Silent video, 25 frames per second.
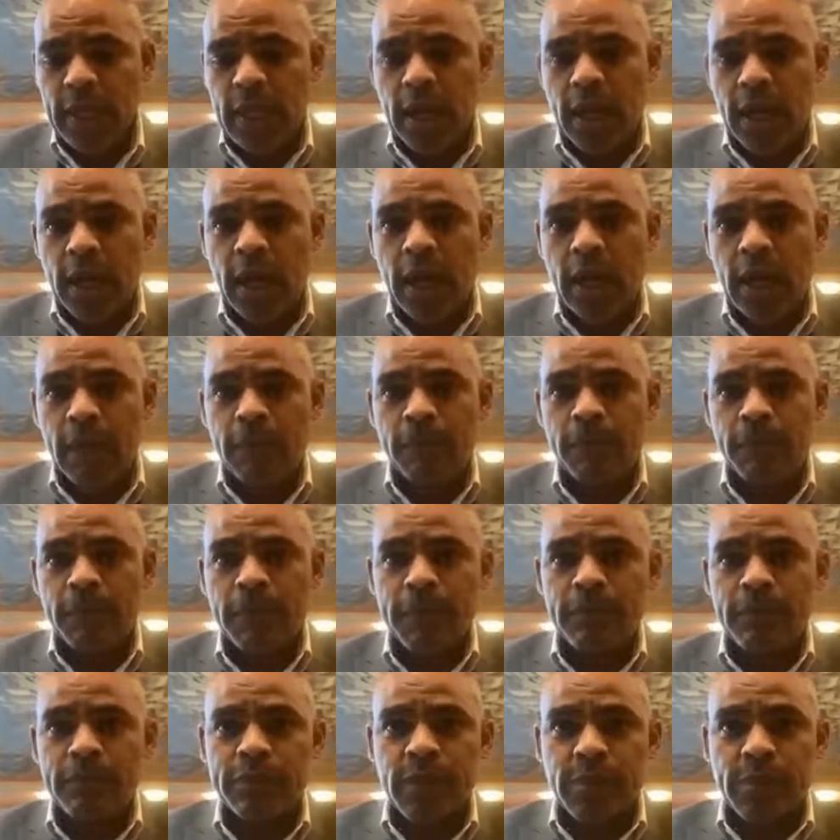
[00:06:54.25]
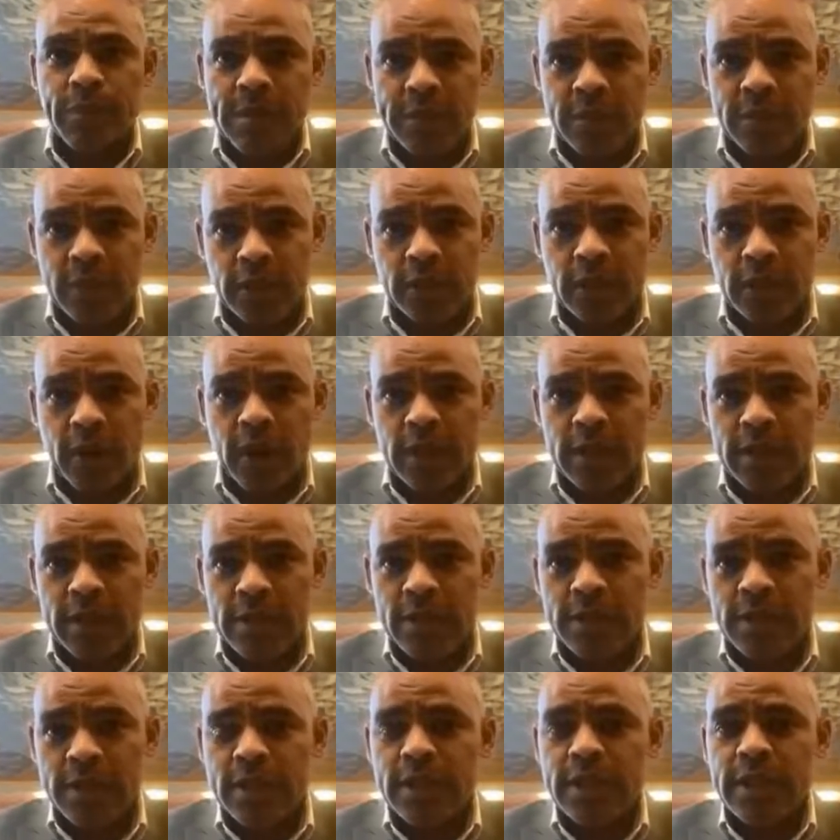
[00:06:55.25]
um, domestic
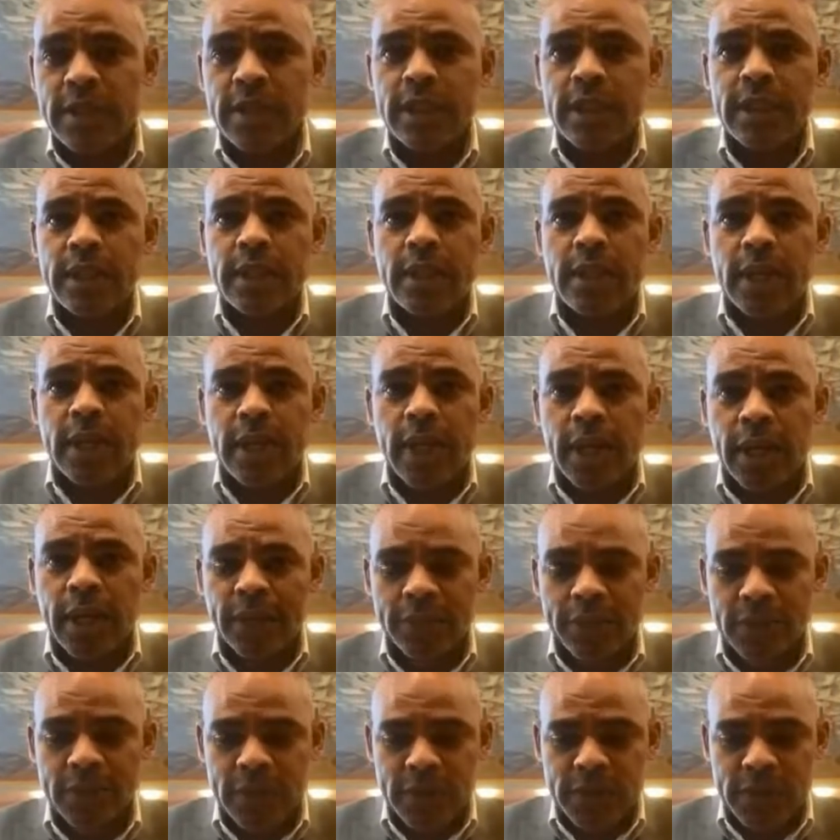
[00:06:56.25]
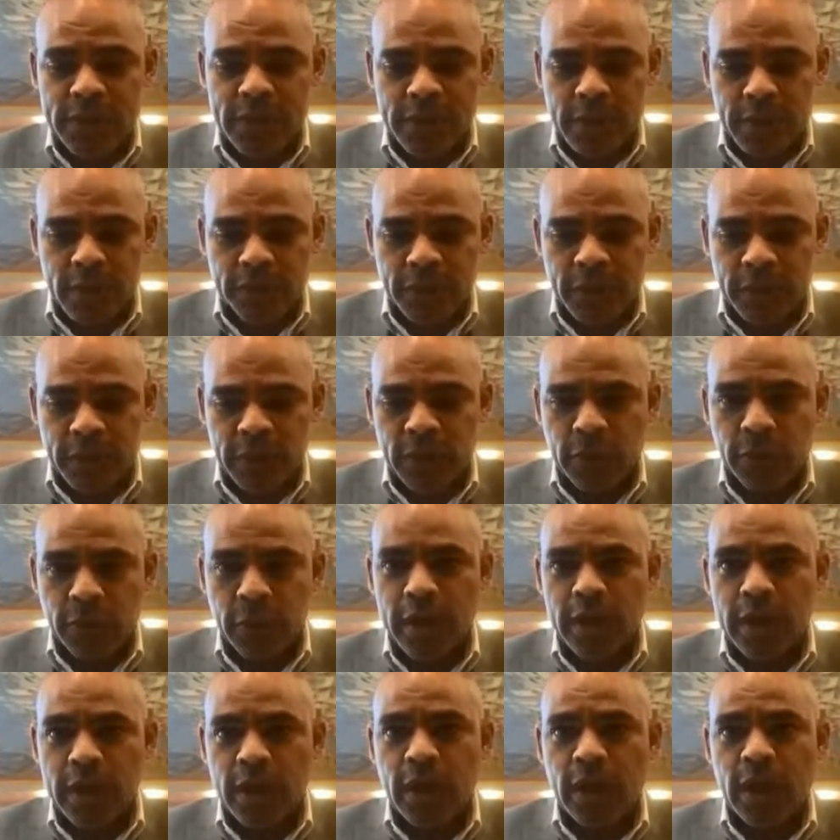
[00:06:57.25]
violence. Um, this is something that
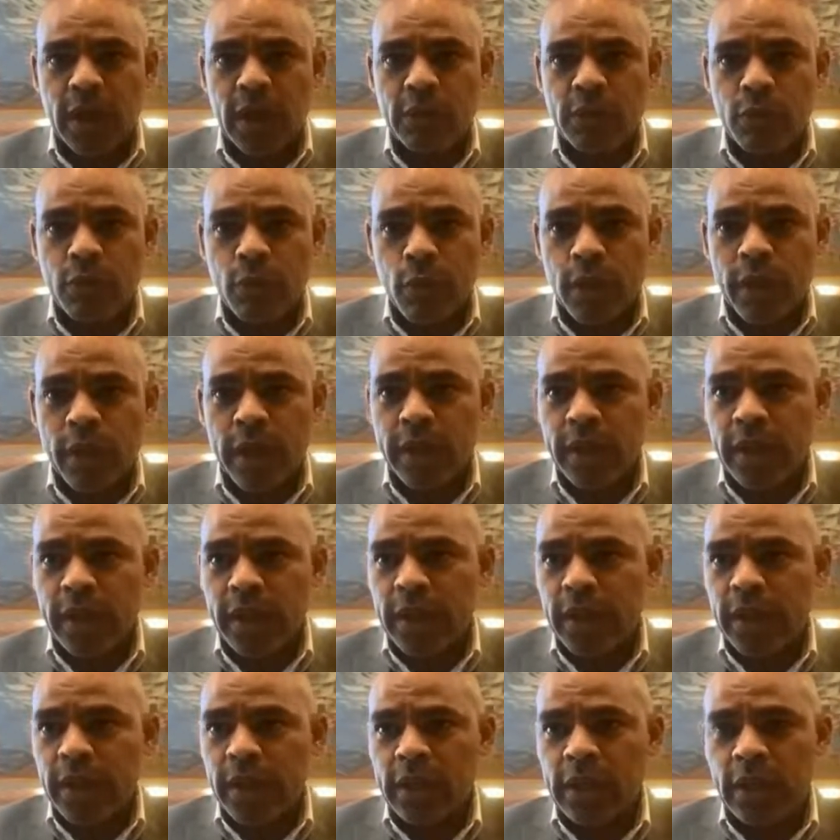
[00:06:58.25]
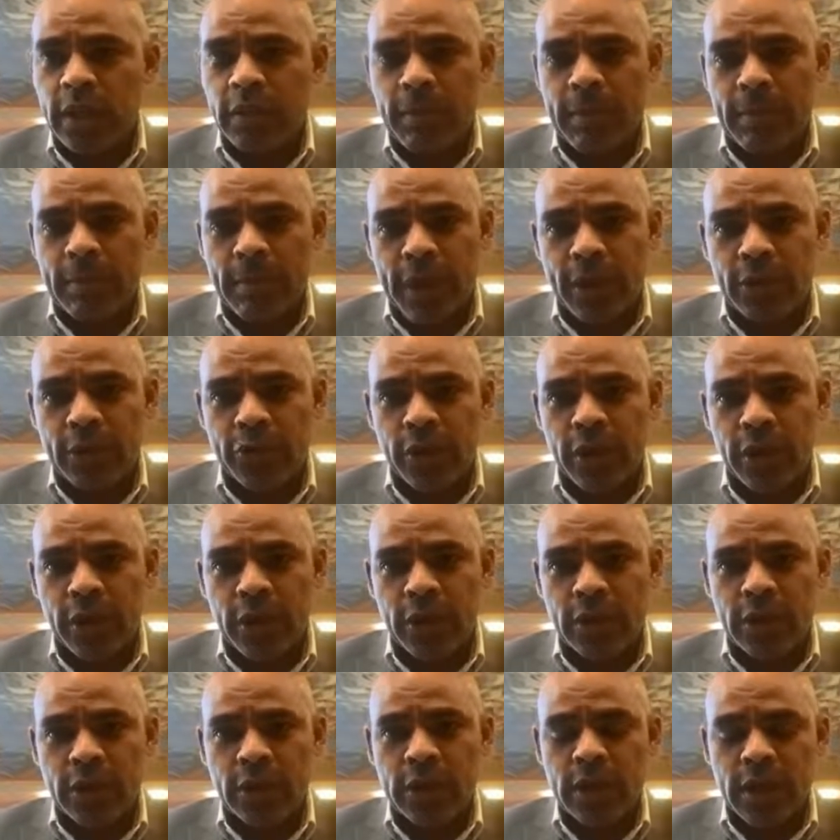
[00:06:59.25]
we are really going to be majoring
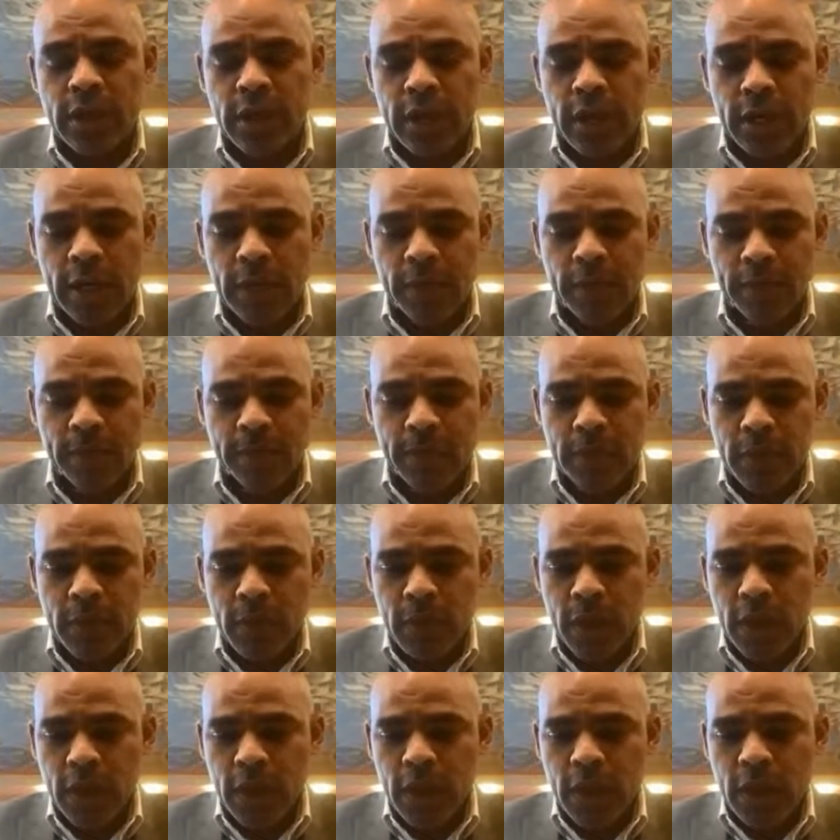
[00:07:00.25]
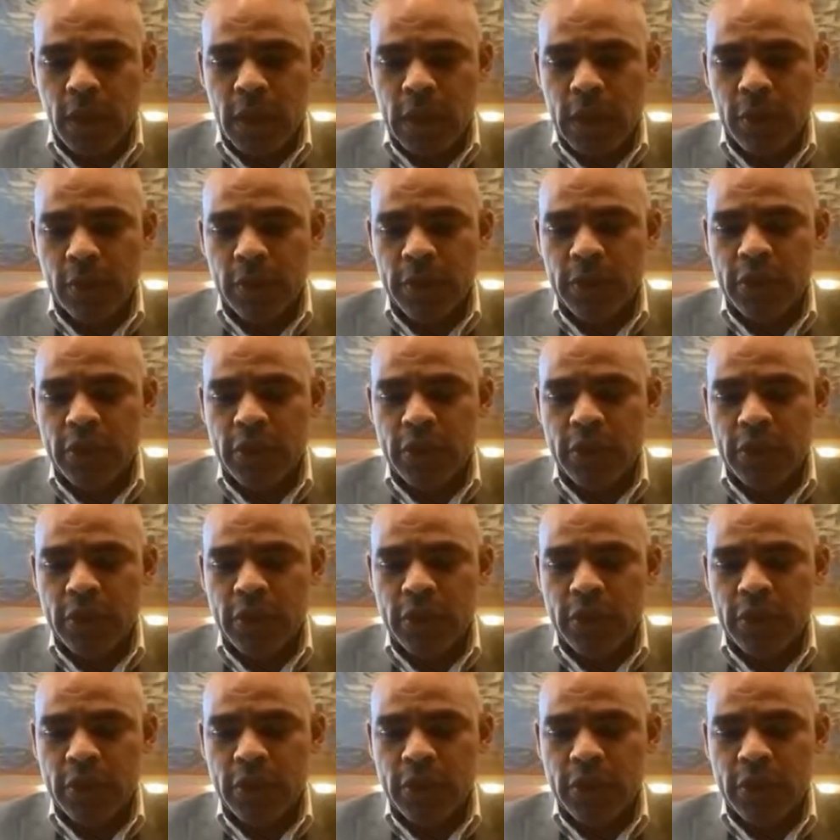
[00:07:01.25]
on. Um, uh, we